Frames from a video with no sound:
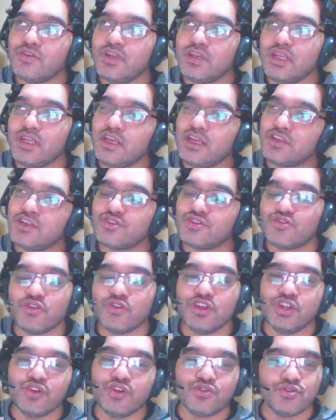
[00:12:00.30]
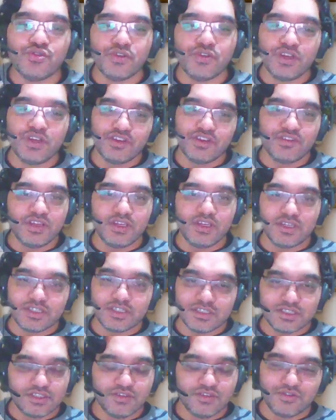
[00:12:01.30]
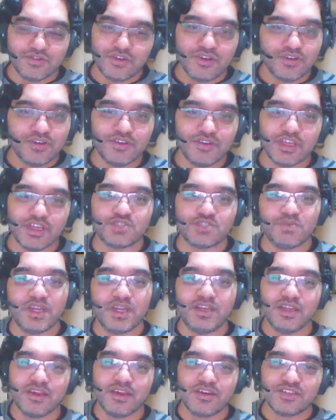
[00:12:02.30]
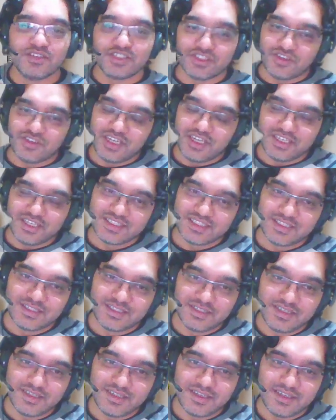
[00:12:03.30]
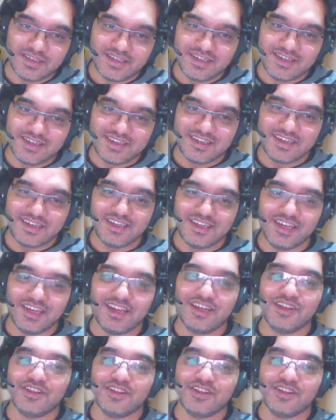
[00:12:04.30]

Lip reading: 20, so 22, 23 years, you're spending on studies till